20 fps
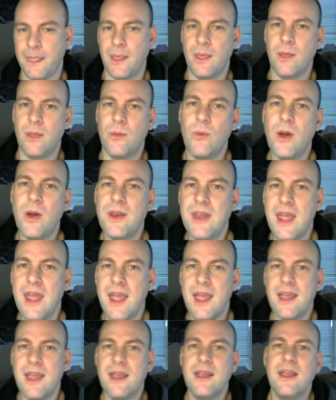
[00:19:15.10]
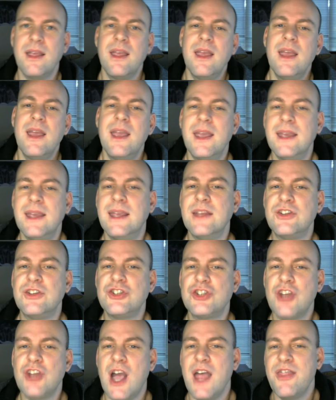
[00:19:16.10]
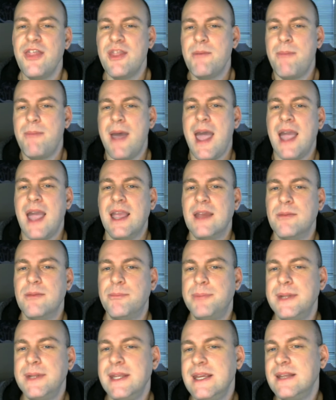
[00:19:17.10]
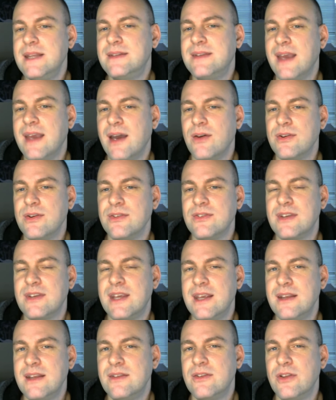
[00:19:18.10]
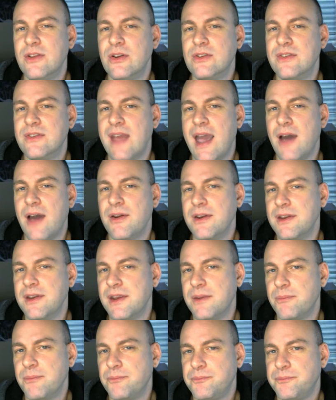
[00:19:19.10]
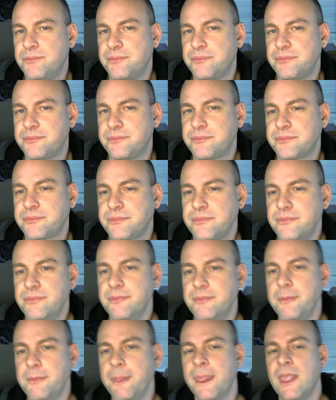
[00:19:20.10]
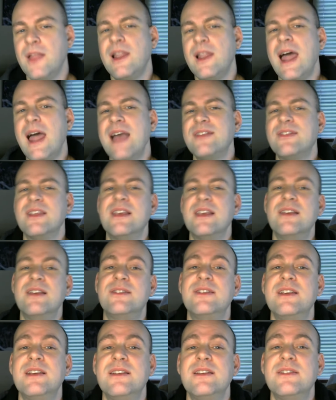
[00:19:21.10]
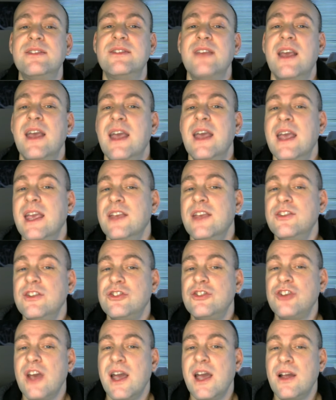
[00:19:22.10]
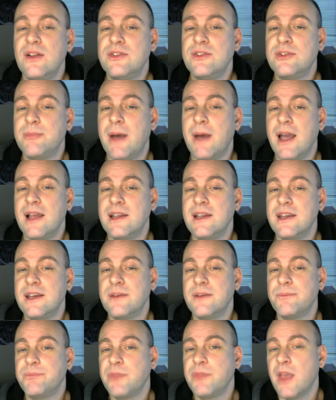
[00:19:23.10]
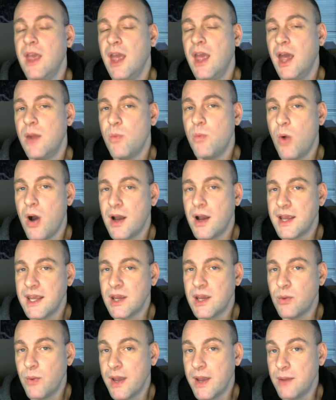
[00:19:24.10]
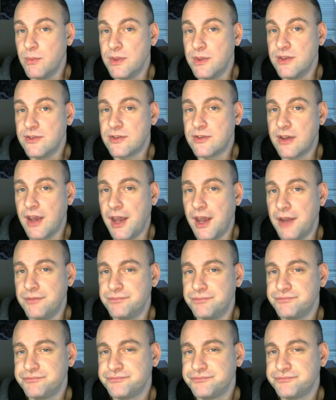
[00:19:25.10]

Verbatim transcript: One day, he gets shot in the back and bleeds out as kids look down at him. The last thing he sees is a child smiling and walking away with his gun.